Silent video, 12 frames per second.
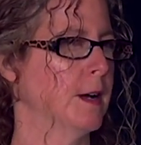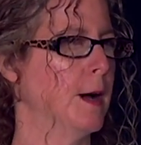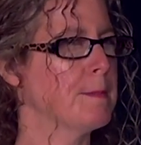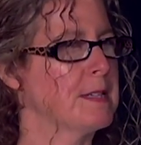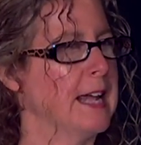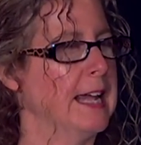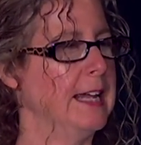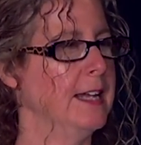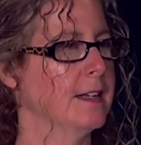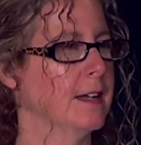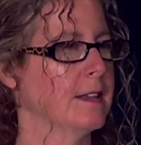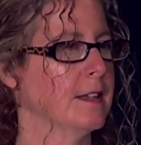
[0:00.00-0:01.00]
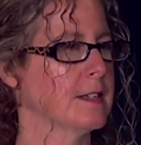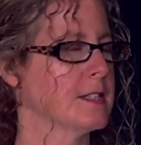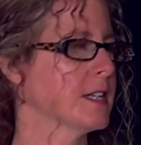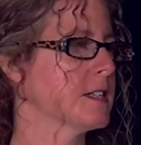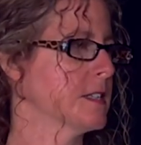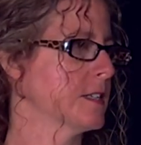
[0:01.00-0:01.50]
up to eight. I think
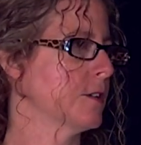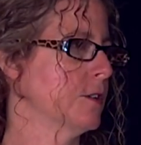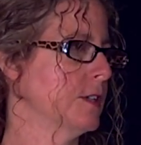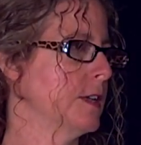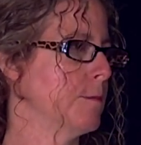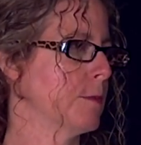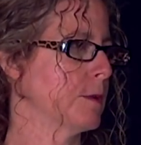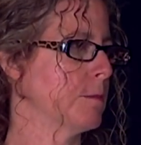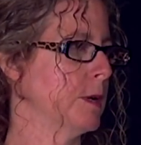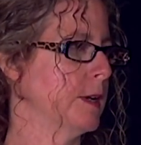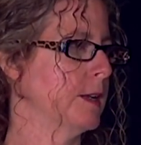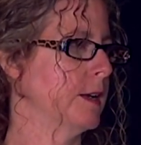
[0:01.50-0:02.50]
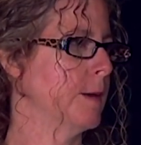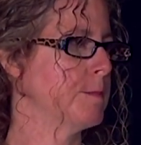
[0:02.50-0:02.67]
six is a good number, but yeah.